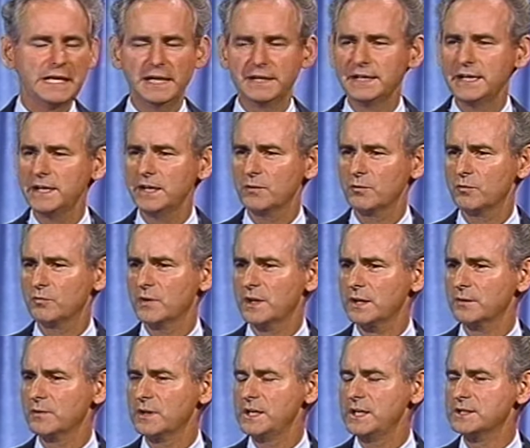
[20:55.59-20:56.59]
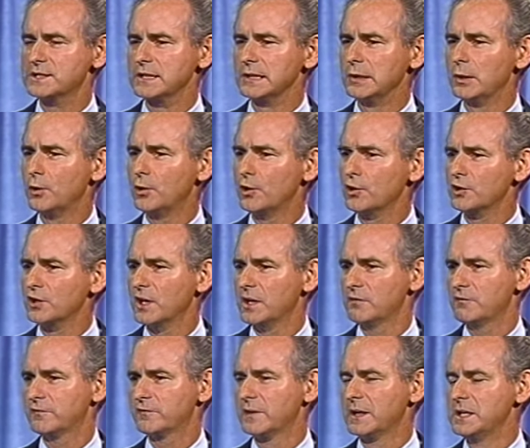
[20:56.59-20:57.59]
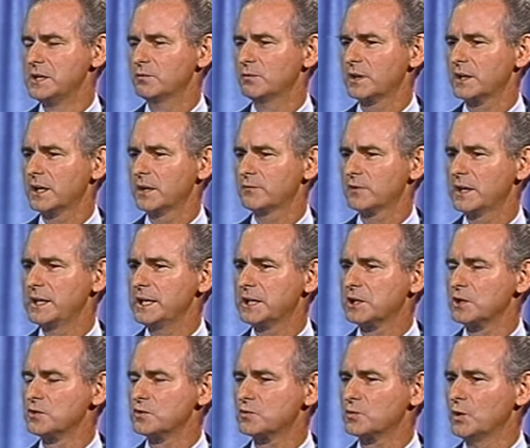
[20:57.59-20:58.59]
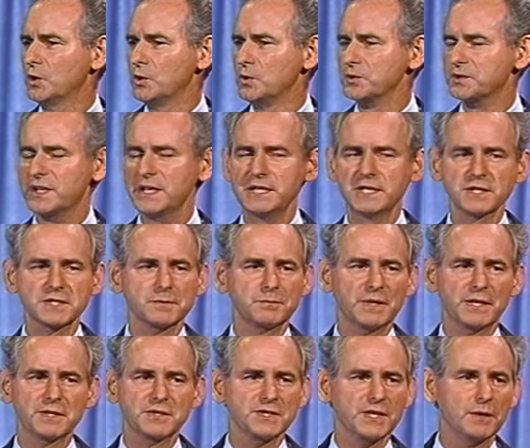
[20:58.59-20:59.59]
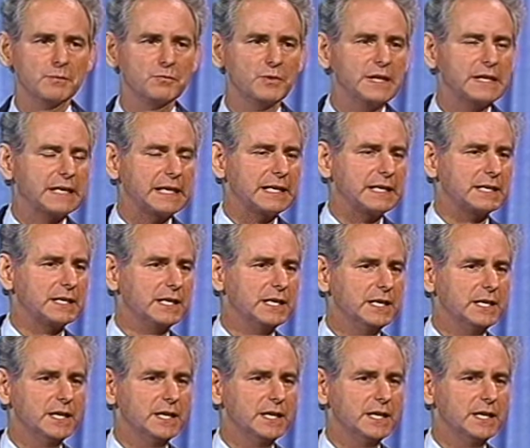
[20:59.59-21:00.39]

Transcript: And he, whatever He's Lord of, whatever He controls, He does a better job we can.